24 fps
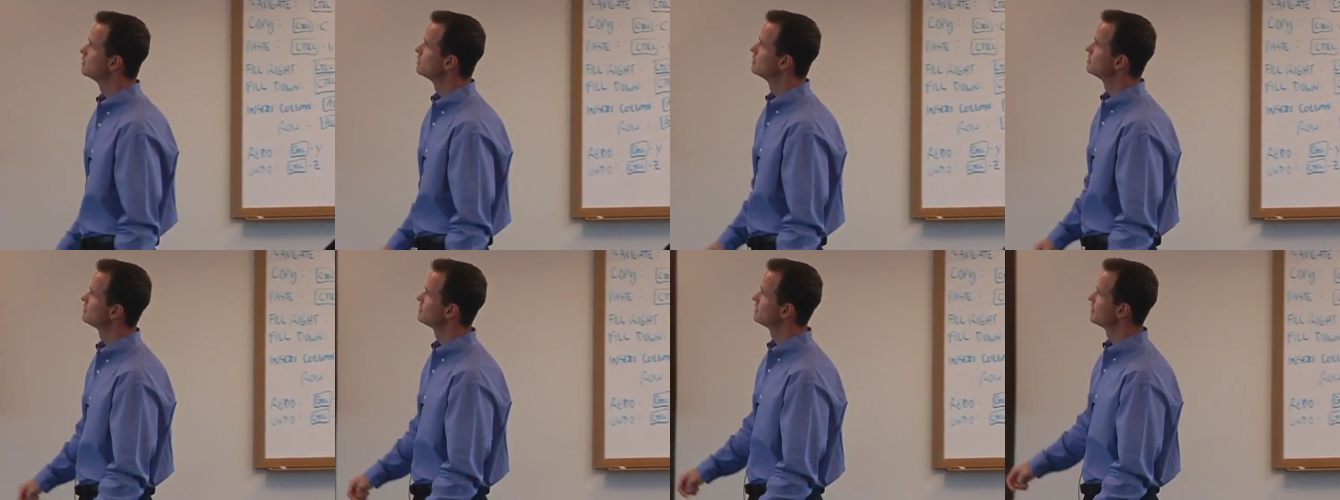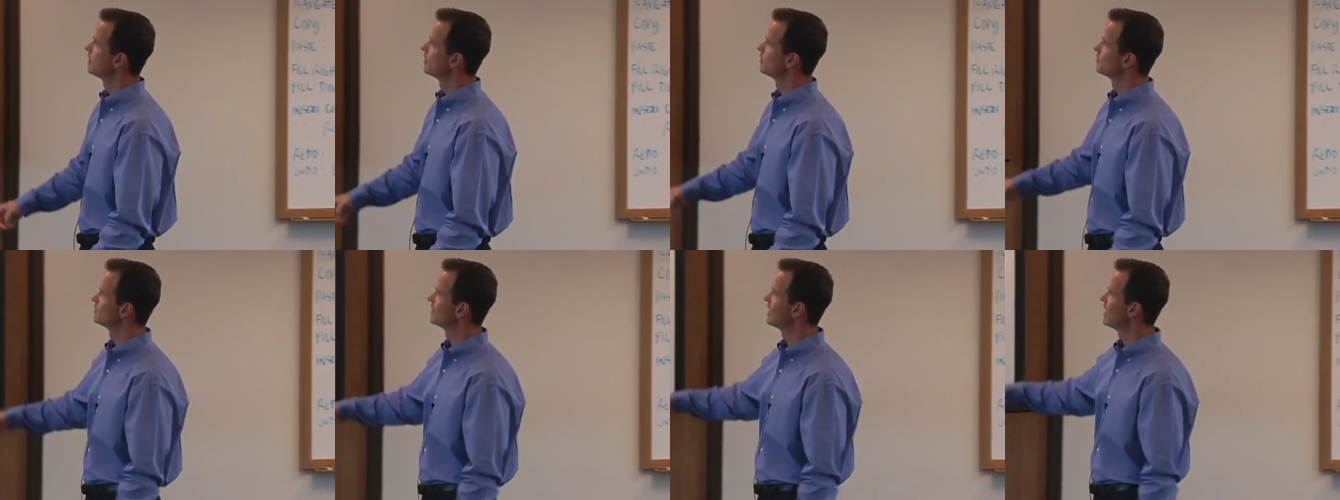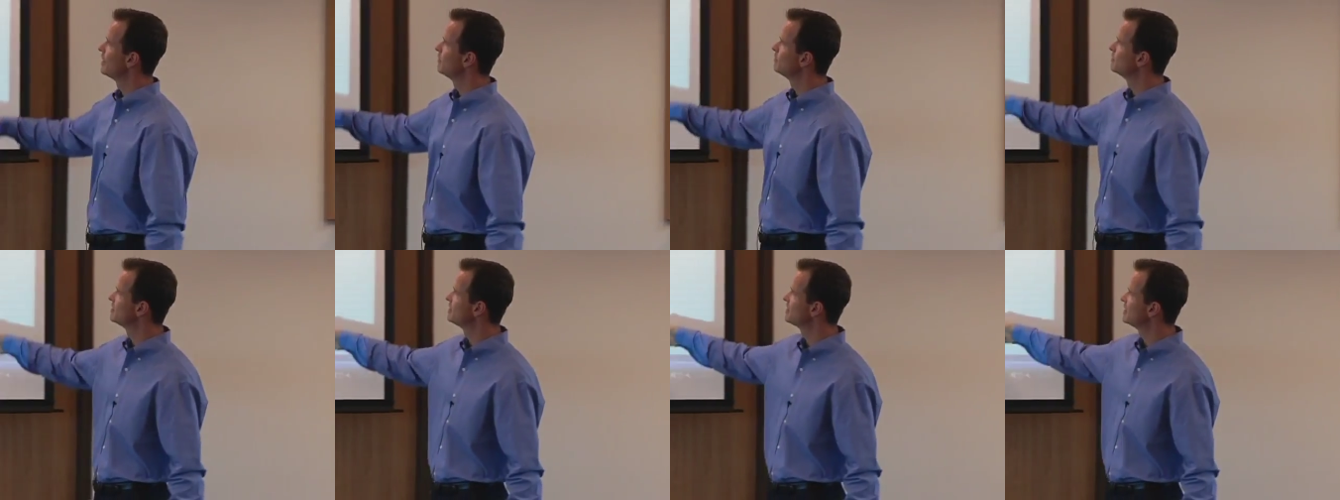Cells
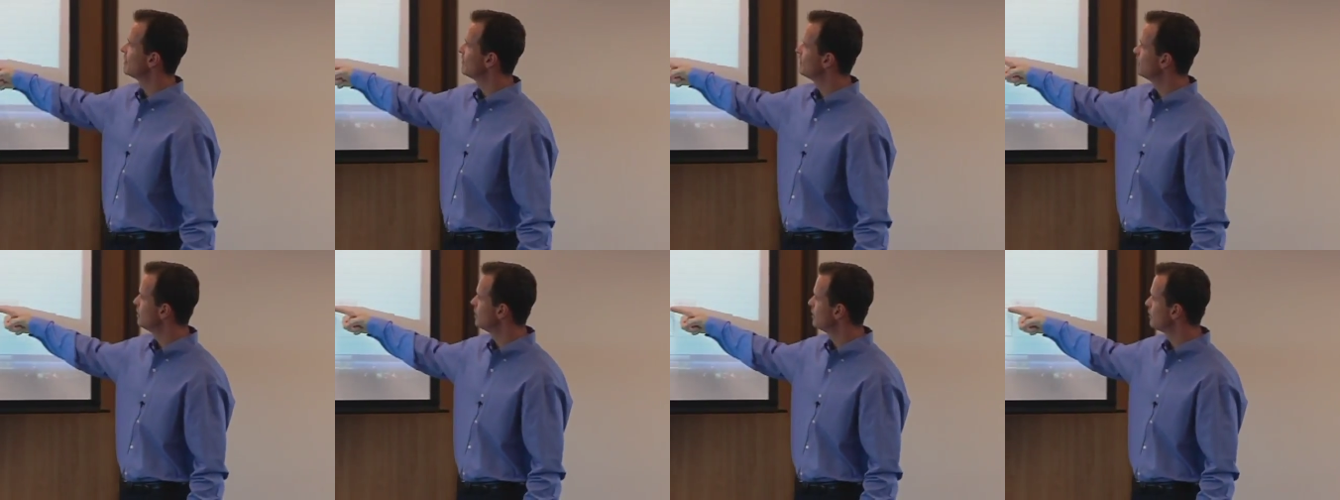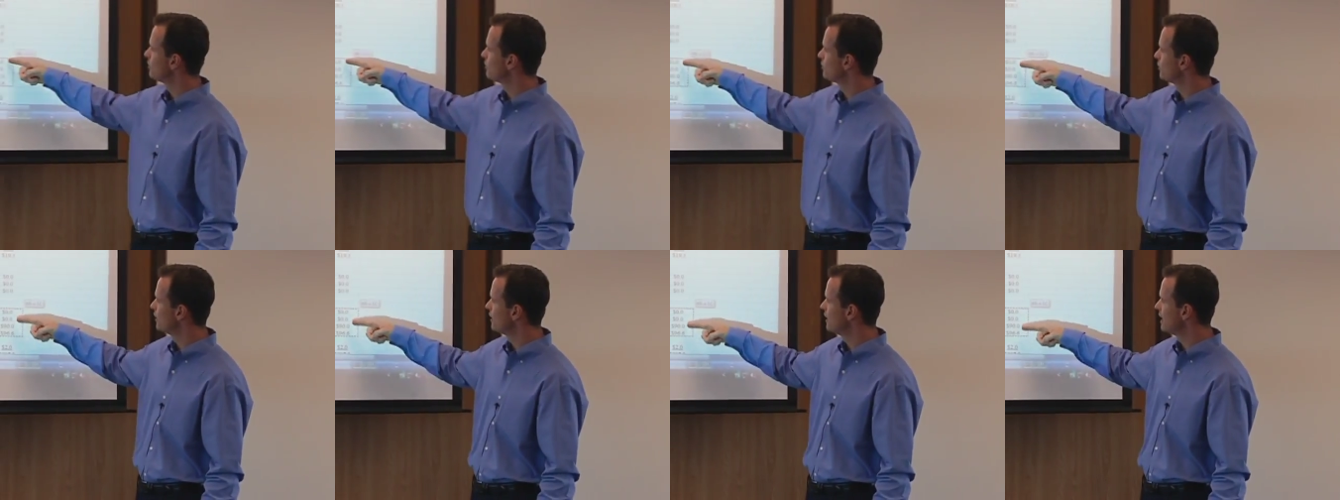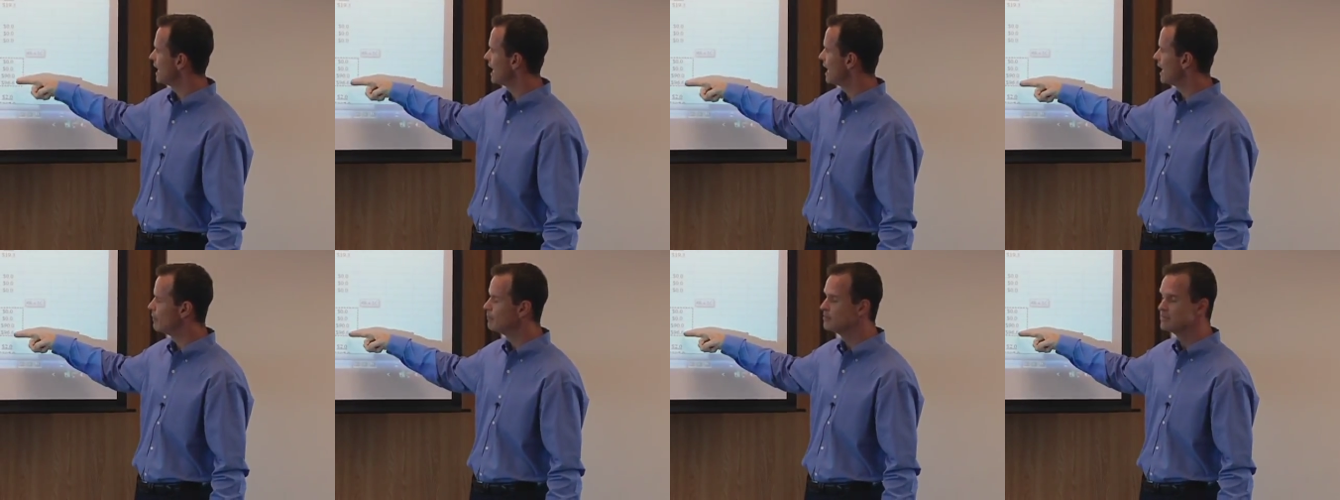M73
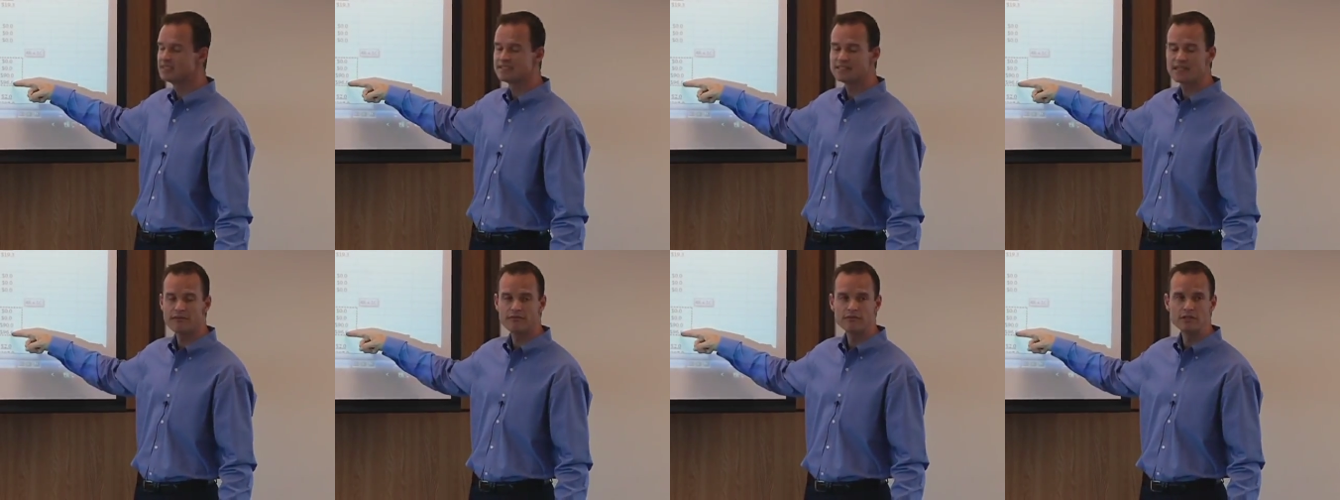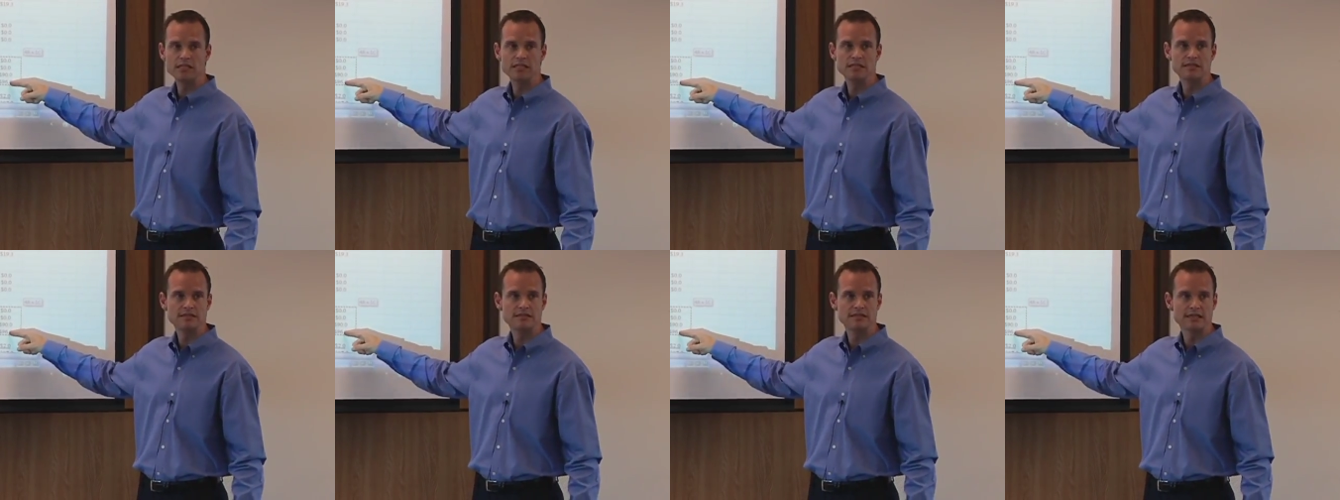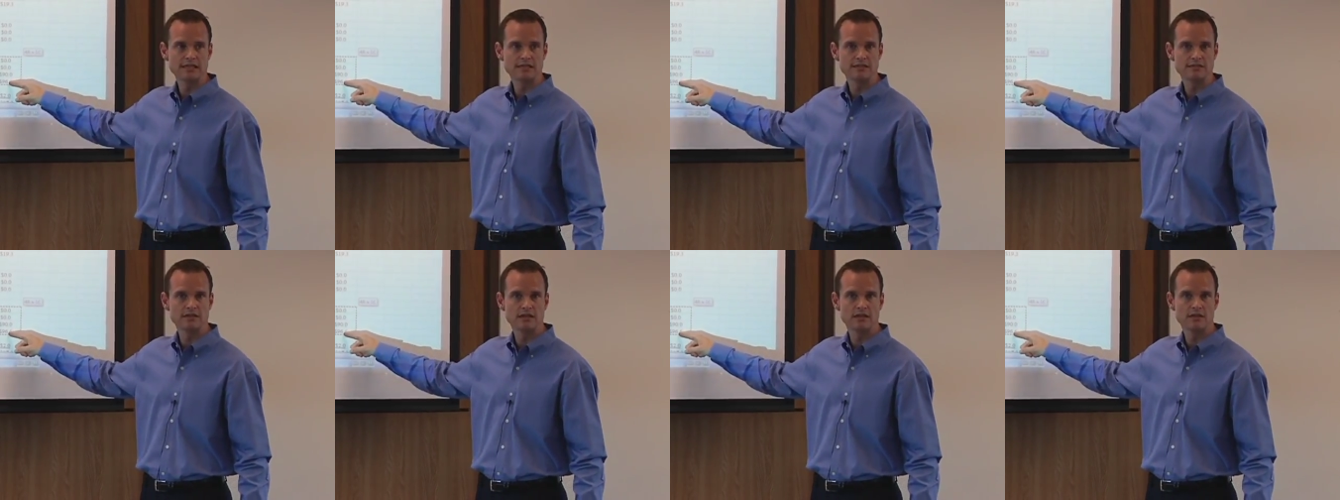to
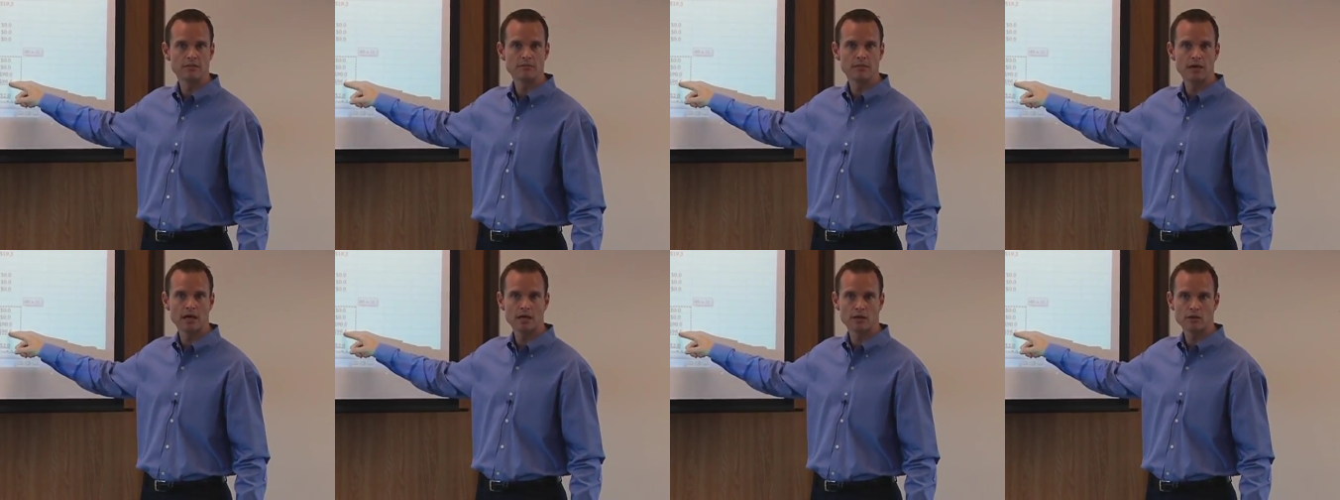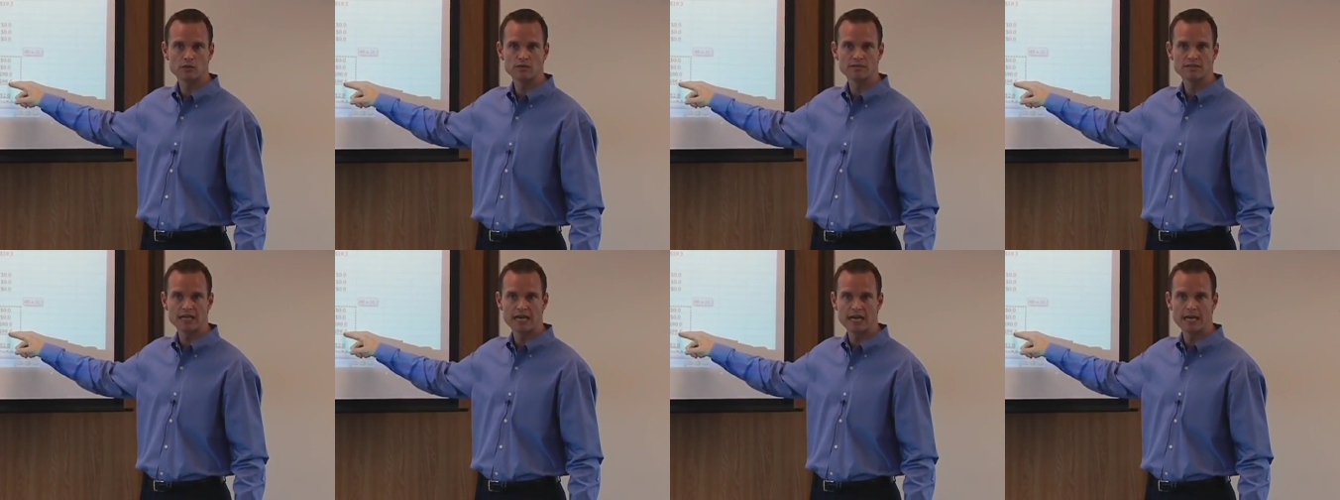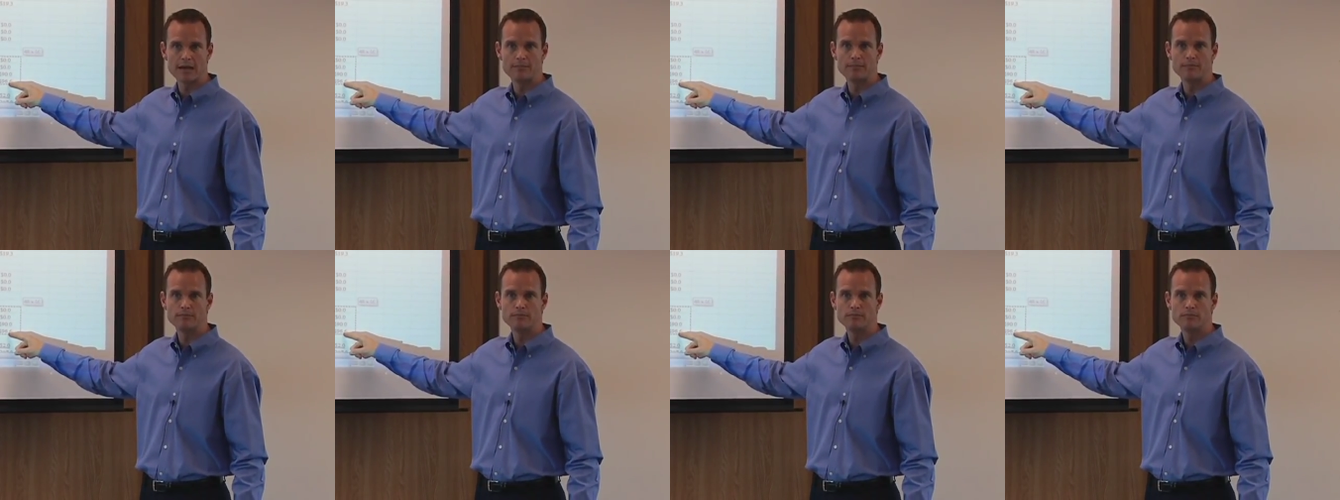M76 on the model tab.